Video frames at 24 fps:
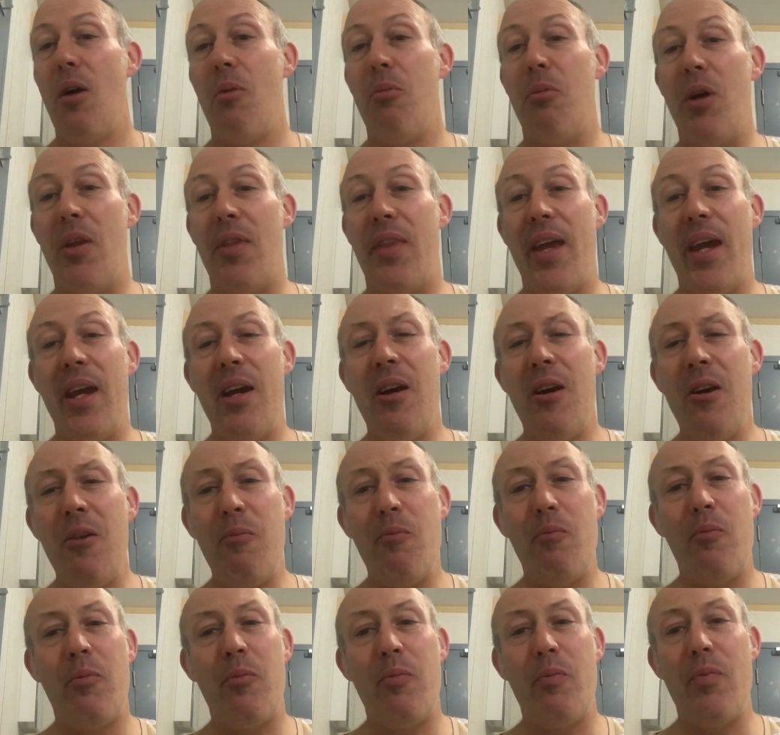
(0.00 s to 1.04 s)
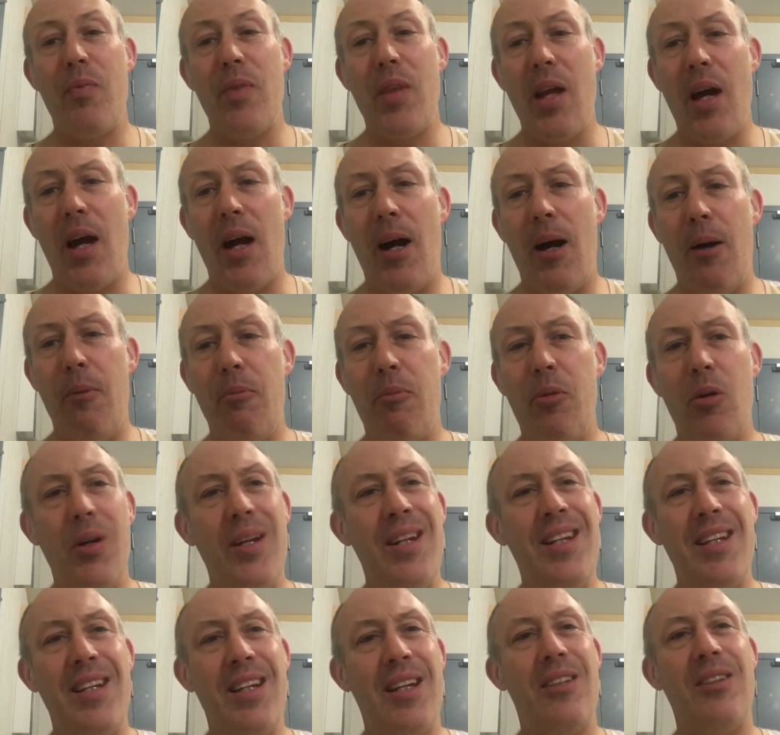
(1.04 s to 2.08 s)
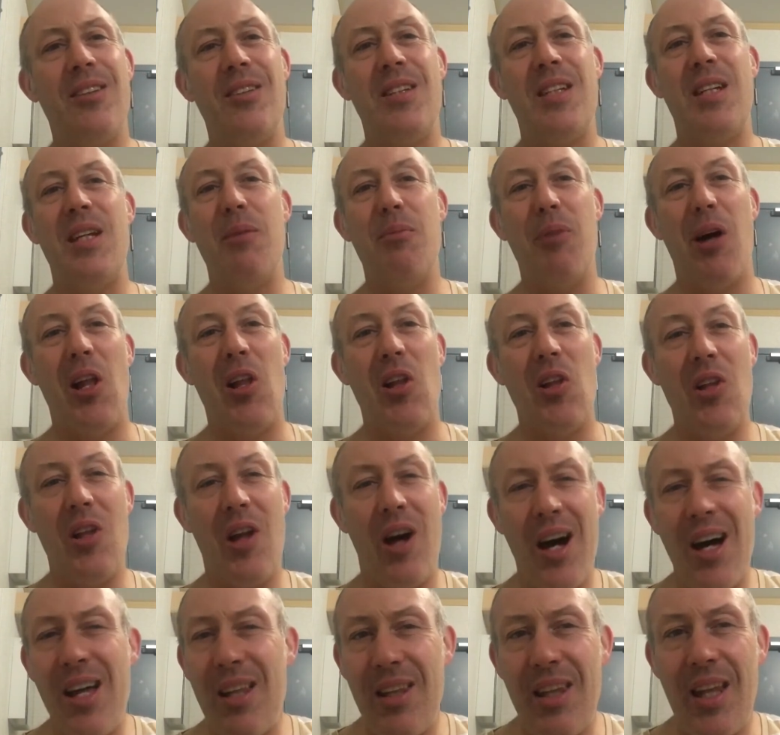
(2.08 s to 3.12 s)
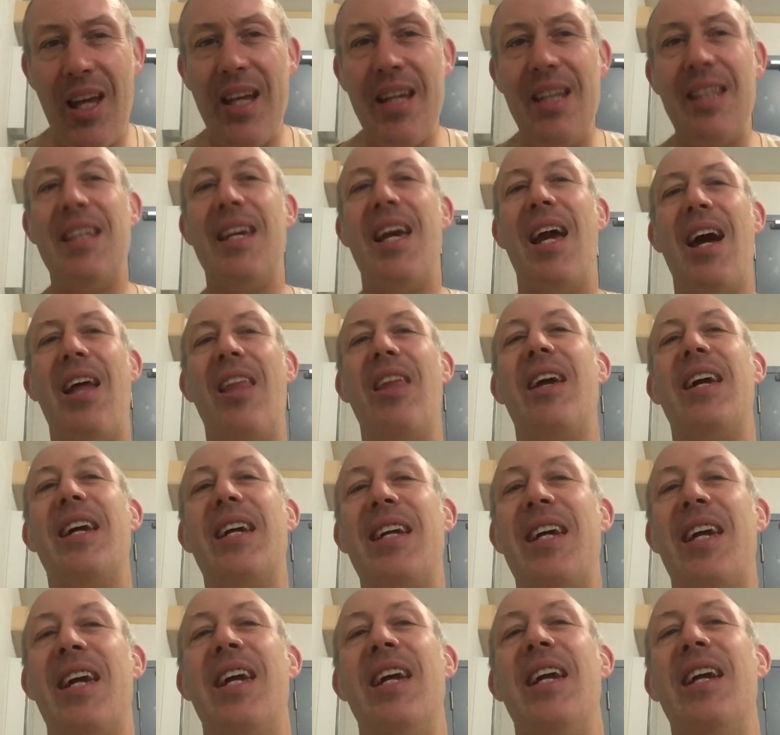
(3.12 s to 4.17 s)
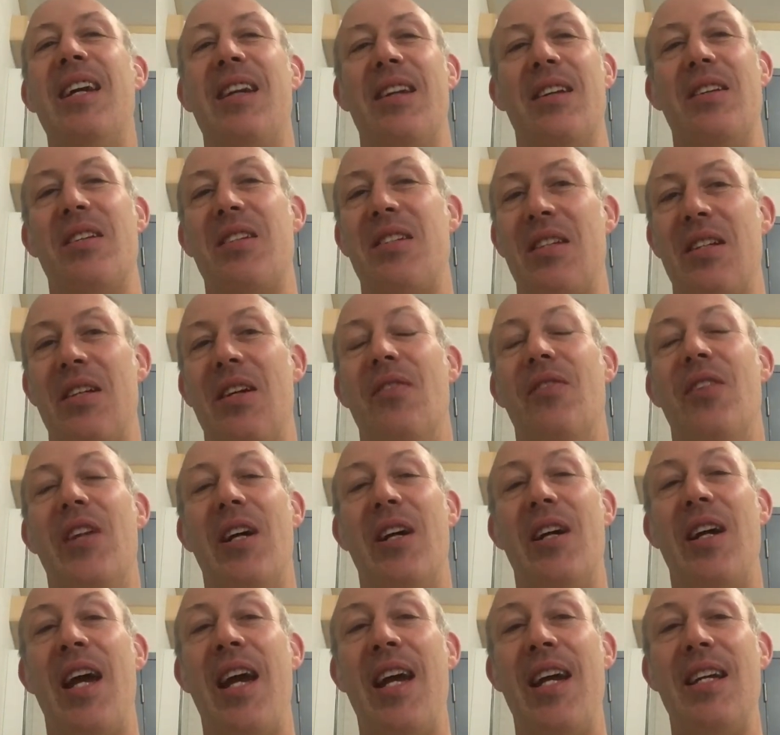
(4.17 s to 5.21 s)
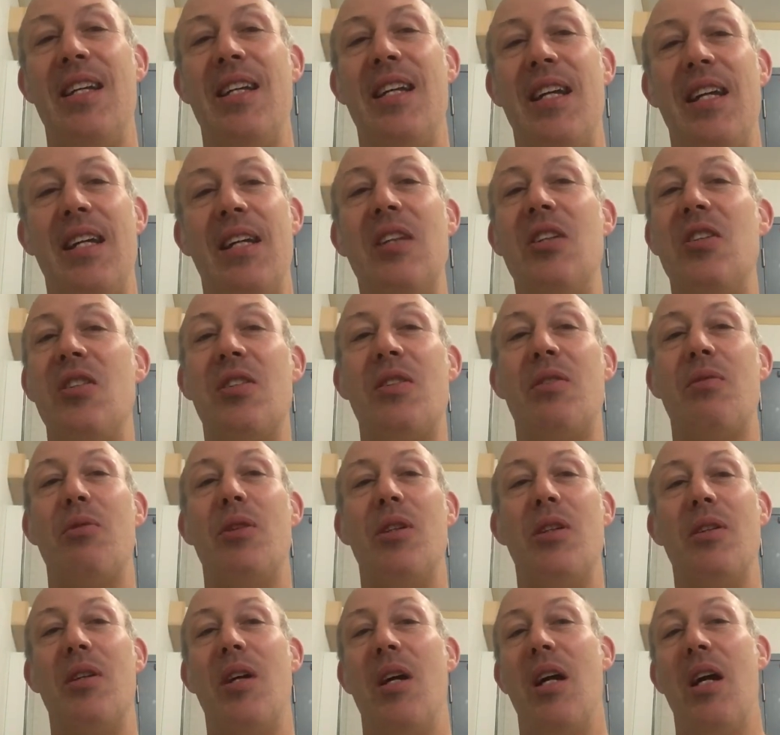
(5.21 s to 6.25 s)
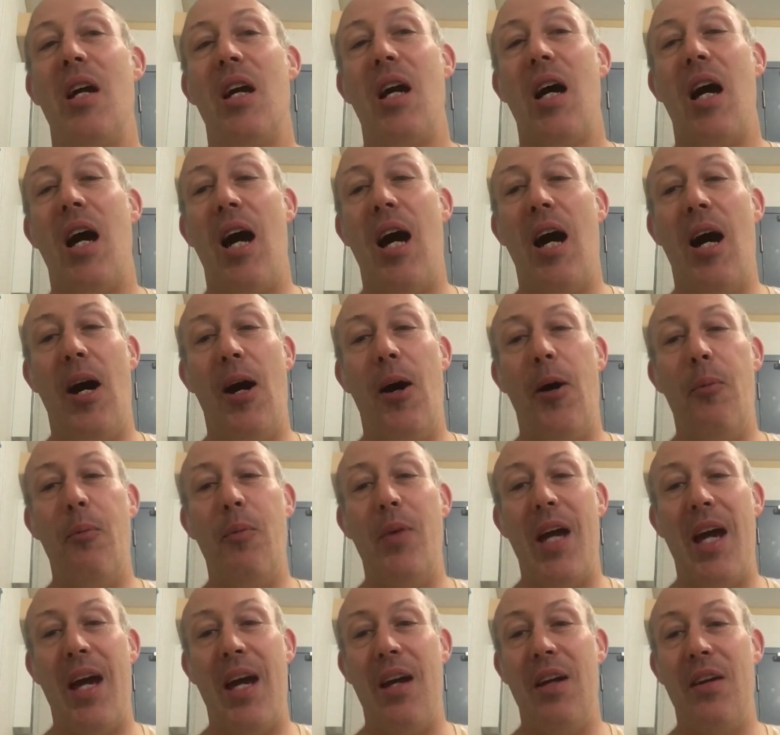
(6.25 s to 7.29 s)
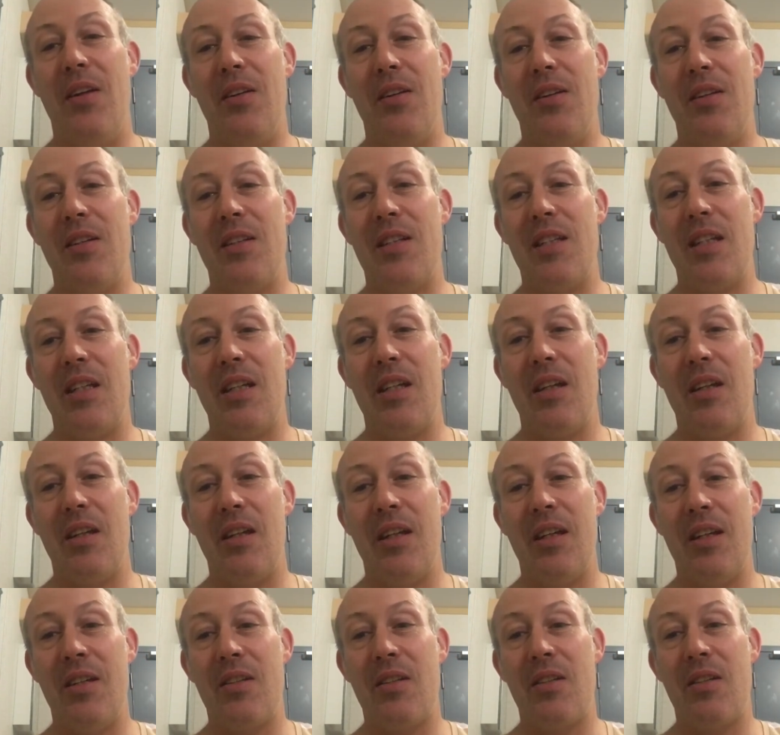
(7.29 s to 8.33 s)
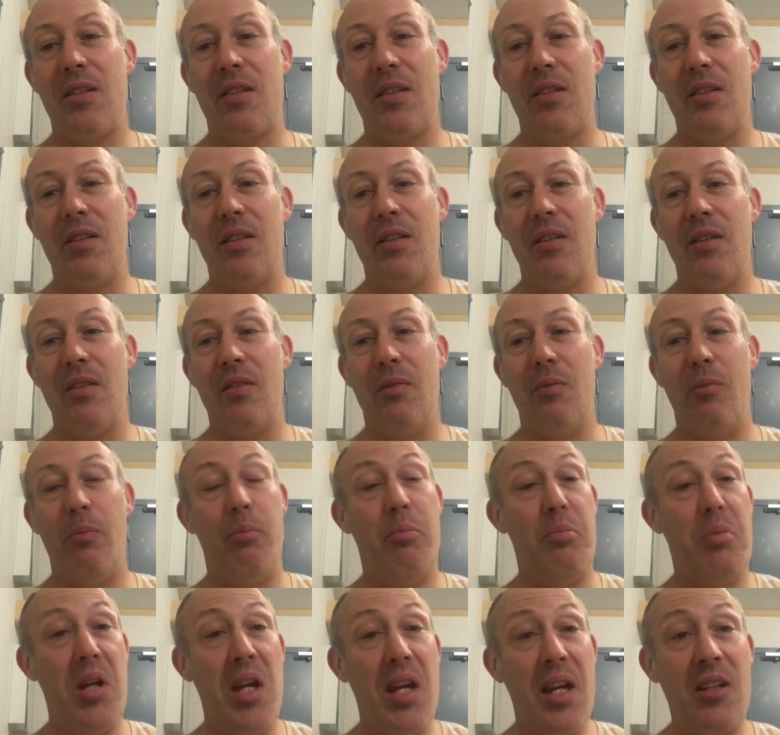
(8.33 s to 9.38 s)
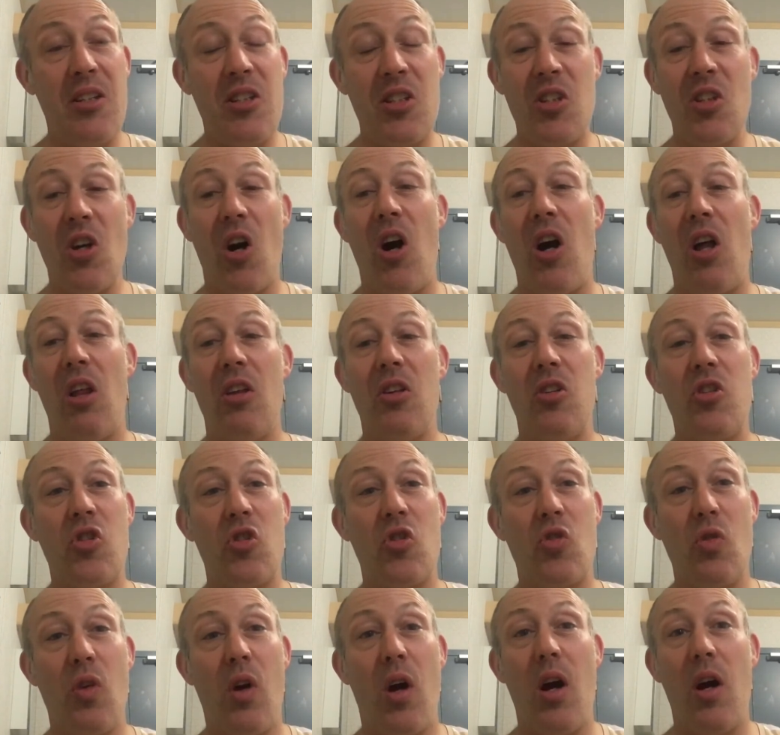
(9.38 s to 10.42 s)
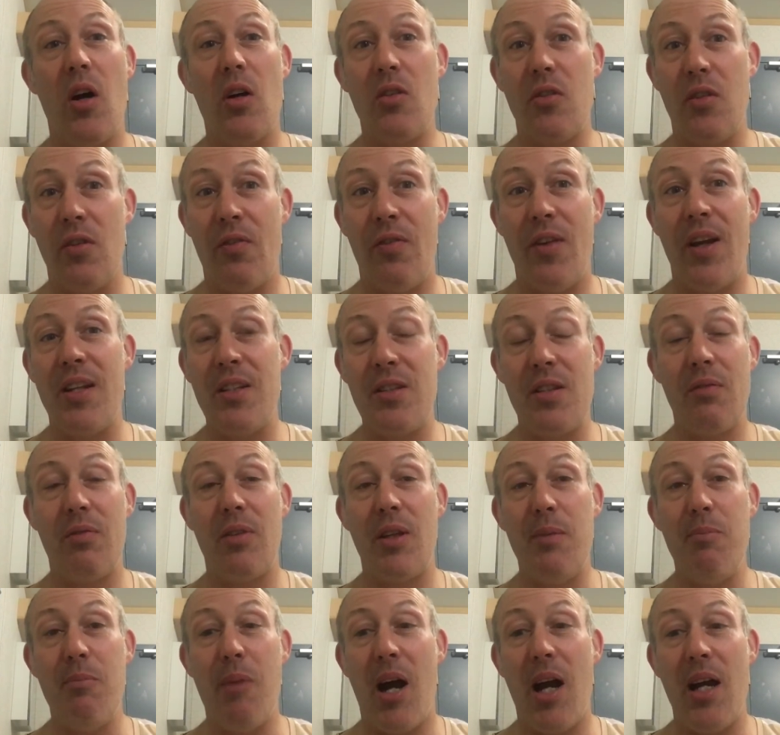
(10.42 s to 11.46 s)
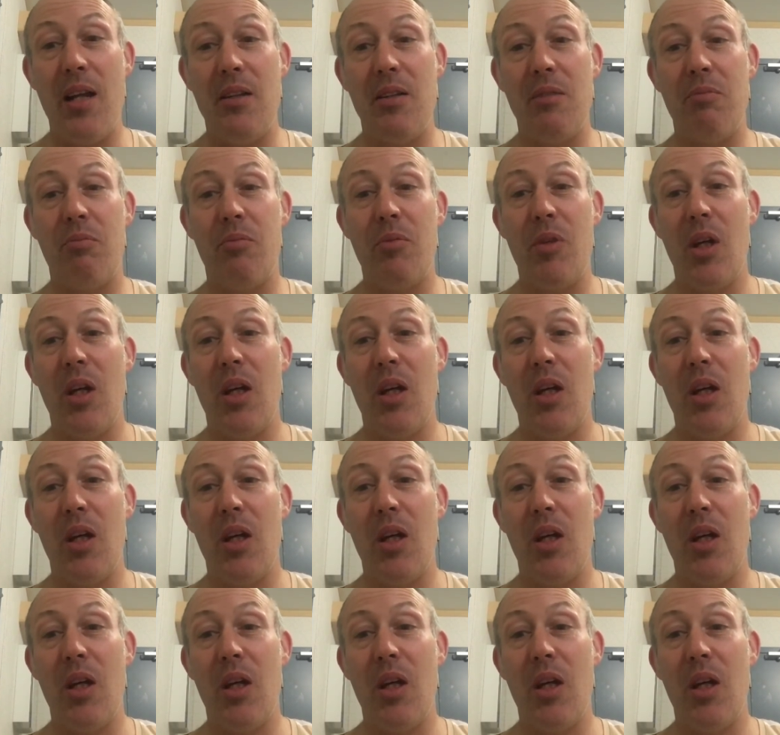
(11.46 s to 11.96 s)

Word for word: but they are um, putting together a team a lot like the LA Kings of their heyday, just read, um, and it's a big, solid, strong, defensively minded